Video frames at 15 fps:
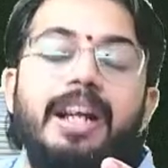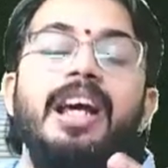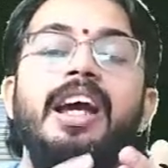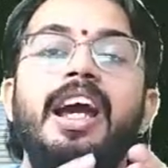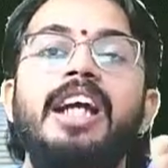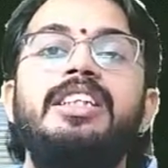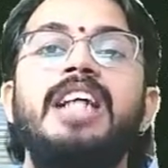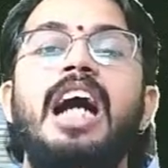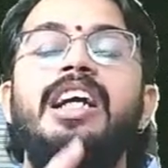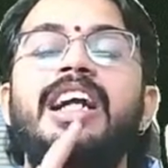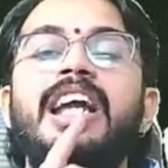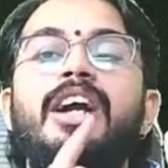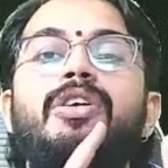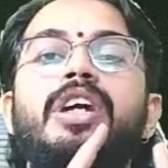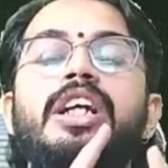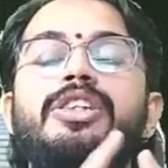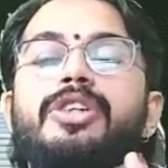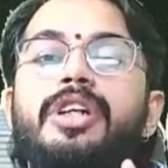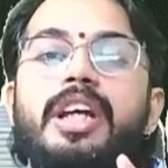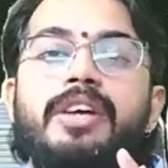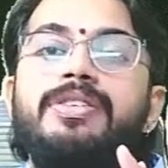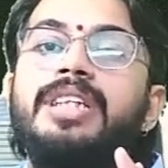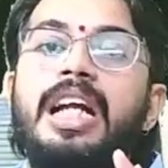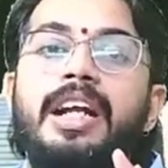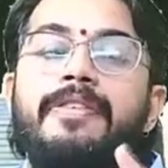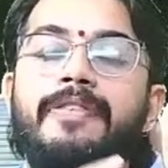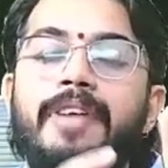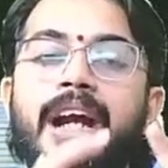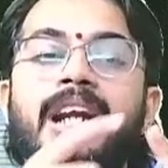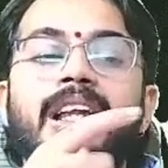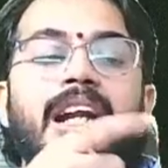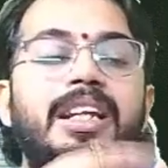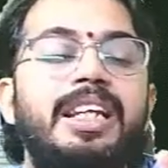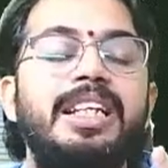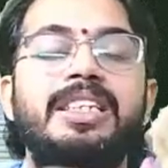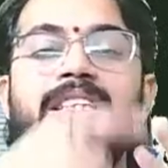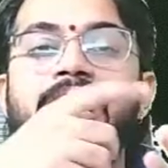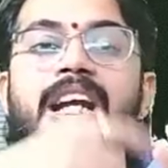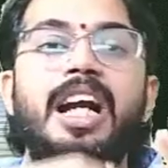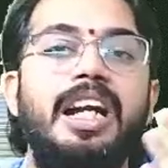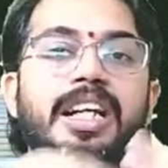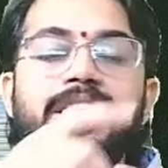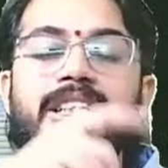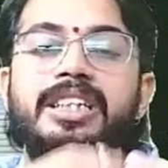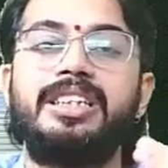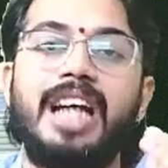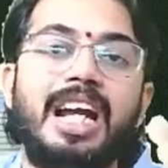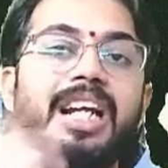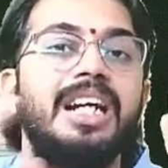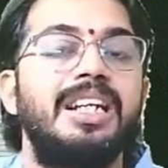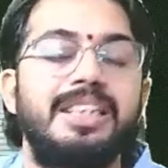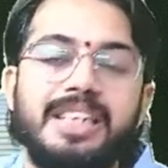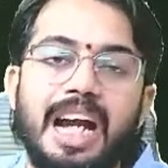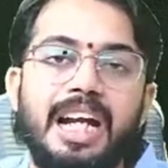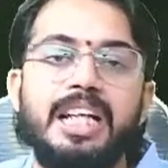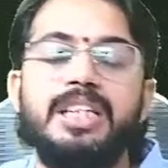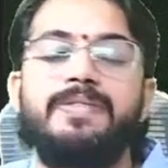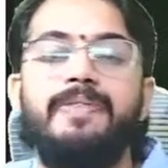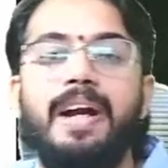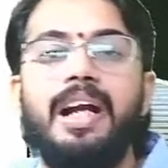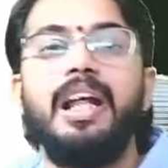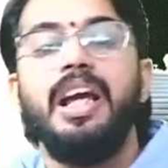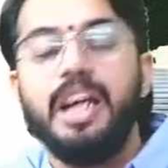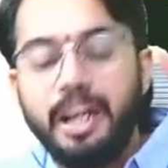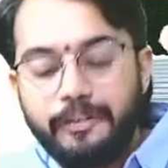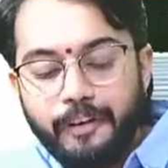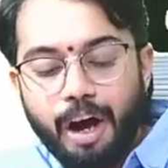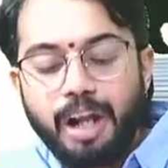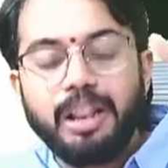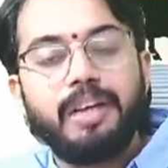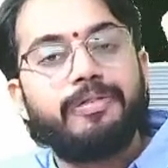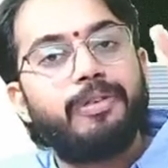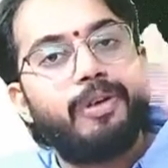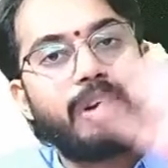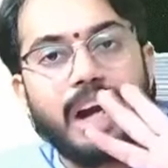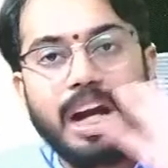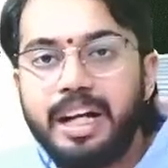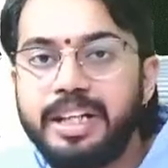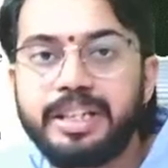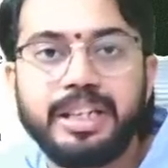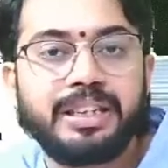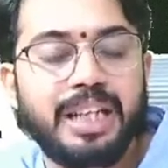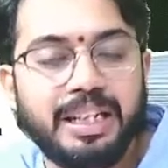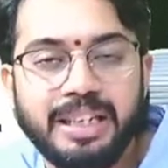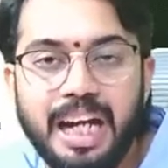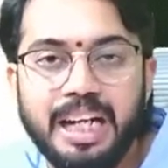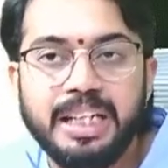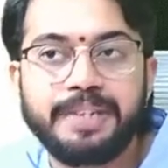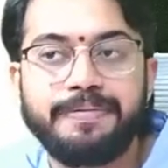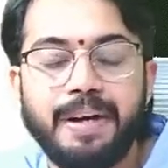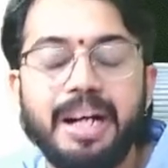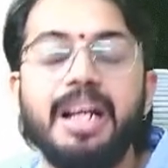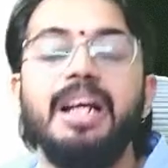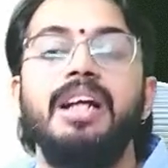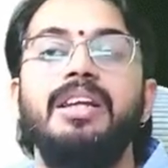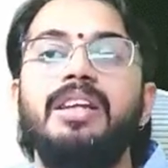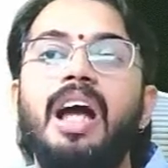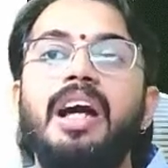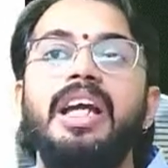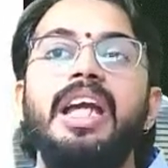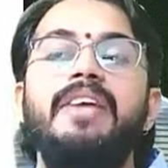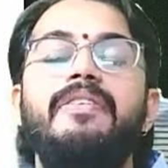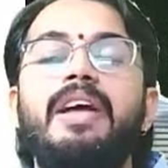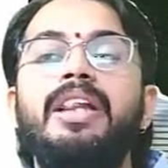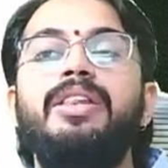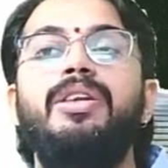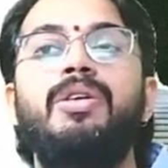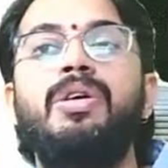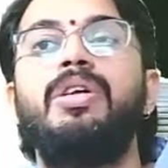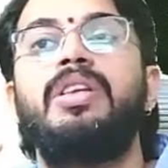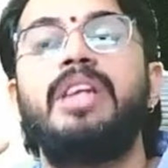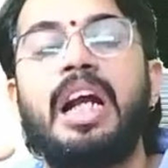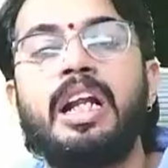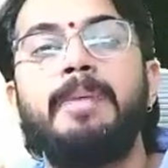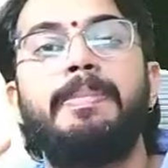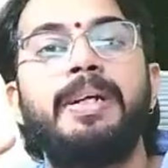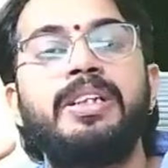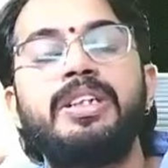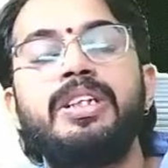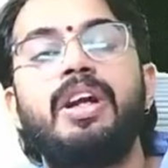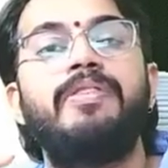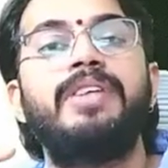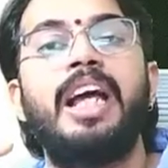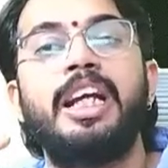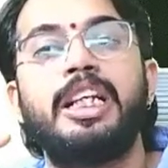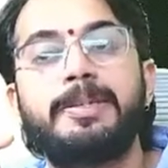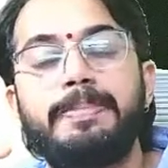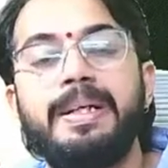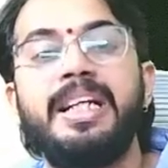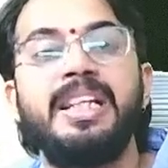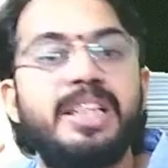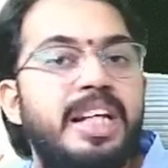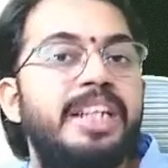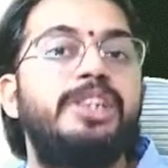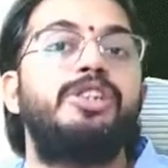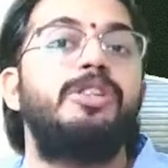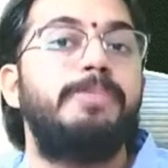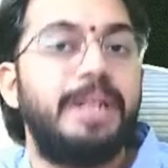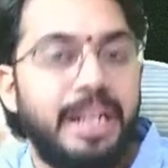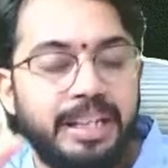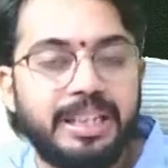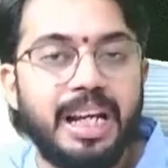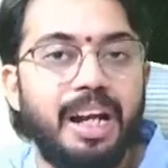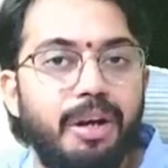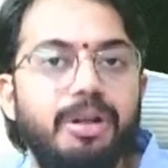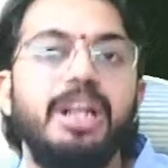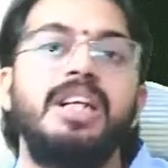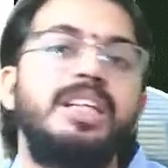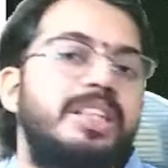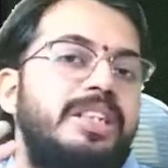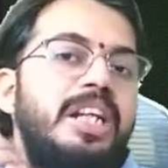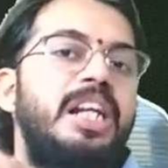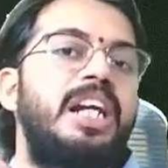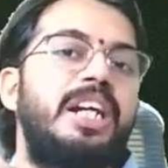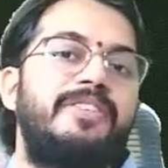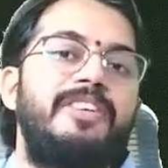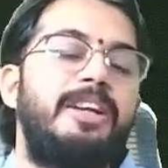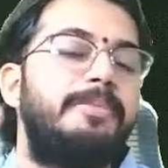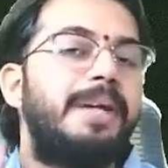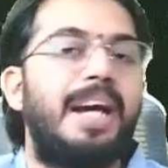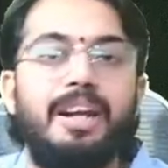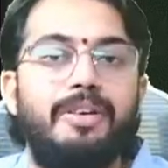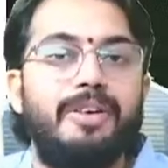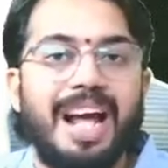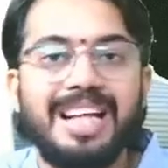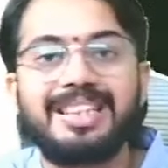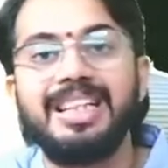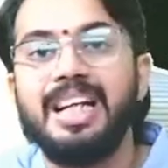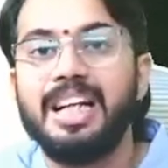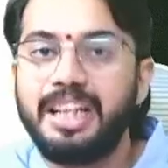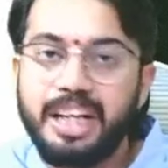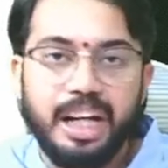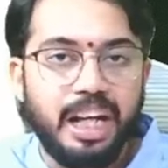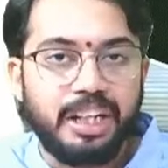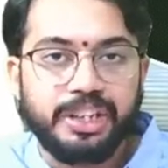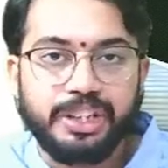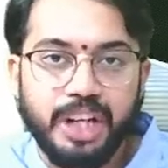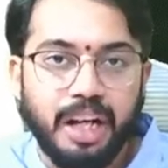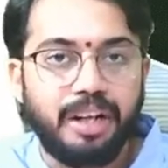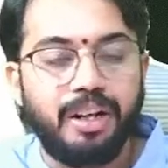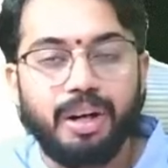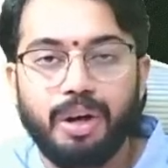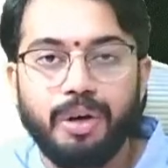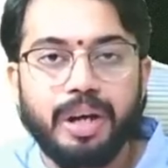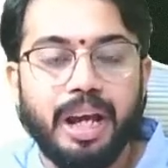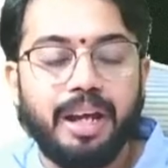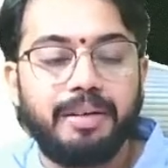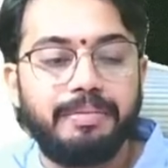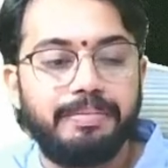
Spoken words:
A chartered accountant should give certificate that these three conditions are satisfied. If all the four conditions are satisfied, even though 30% of the expenditure is to be disallowed, still it will be allowed as deduction. Okay.